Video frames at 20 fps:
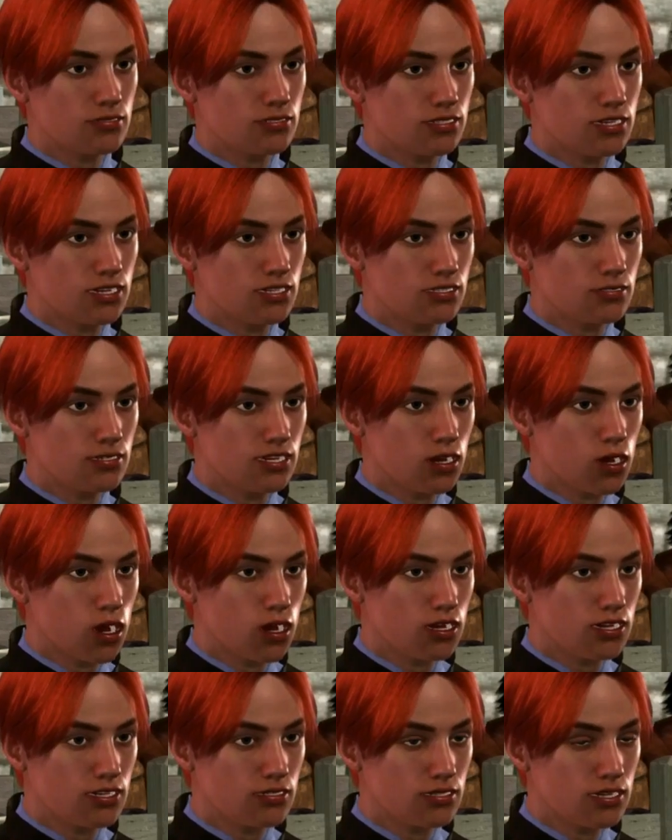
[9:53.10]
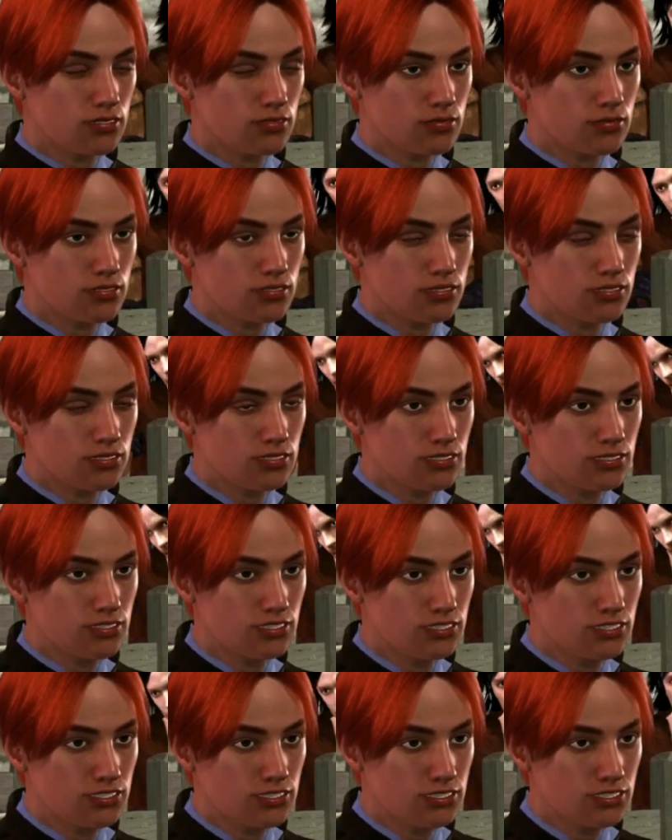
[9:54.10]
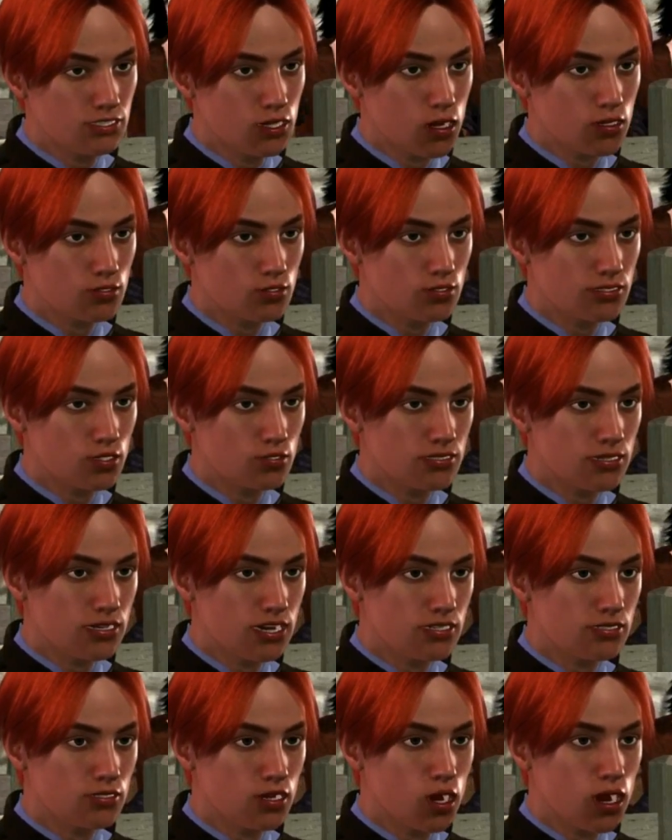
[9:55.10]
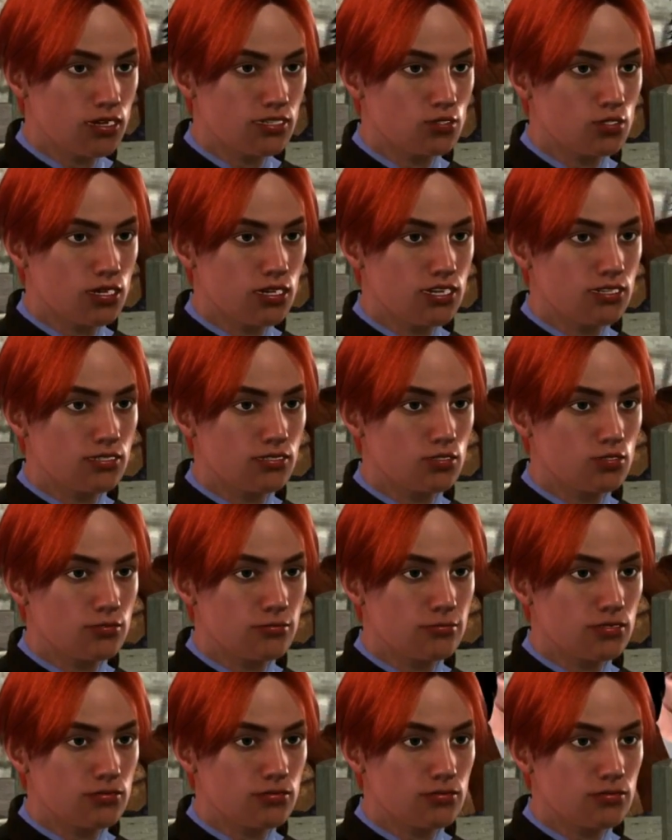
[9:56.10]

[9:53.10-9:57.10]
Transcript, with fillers: Thank you, my lady. So what you think about your new king?